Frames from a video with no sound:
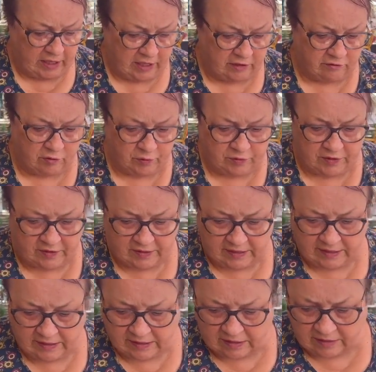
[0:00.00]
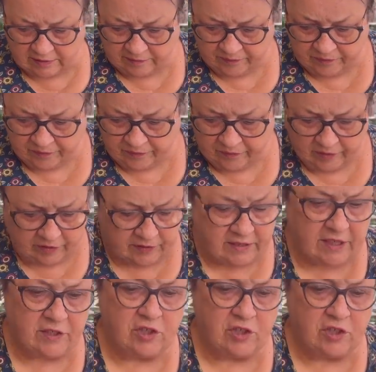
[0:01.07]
And of course, the Caesar